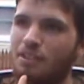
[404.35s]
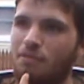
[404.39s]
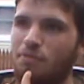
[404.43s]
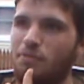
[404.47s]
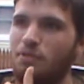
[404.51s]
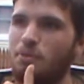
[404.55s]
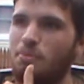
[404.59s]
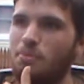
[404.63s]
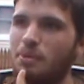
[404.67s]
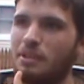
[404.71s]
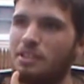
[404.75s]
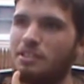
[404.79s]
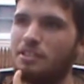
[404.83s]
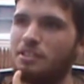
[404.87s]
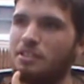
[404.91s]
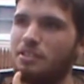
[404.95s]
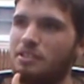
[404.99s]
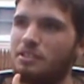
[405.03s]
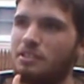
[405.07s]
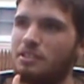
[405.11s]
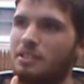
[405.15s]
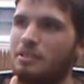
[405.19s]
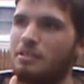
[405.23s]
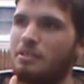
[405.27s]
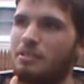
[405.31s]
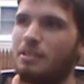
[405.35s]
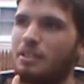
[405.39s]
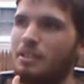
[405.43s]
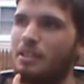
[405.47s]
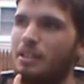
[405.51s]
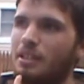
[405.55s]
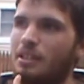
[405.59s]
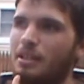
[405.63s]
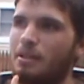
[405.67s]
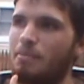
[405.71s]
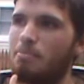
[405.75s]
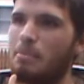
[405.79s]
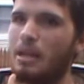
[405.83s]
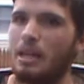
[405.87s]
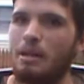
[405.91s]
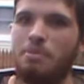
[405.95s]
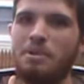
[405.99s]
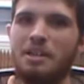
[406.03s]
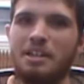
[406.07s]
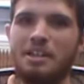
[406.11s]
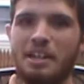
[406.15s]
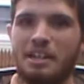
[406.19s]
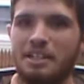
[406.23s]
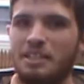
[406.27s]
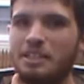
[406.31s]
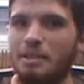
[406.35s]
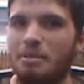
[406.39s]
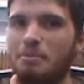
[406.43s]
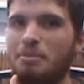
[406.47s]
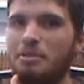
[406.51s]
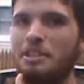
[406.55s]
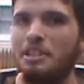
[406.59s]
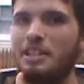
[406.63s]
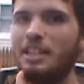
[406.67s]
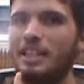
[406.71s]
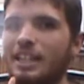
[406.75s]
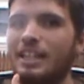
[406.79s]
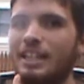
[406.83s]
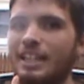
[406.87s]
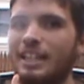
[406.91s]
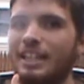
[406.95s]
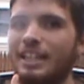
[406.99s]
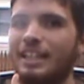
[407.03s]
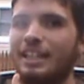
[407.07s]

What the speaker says: a few pistols and maybe an SMG.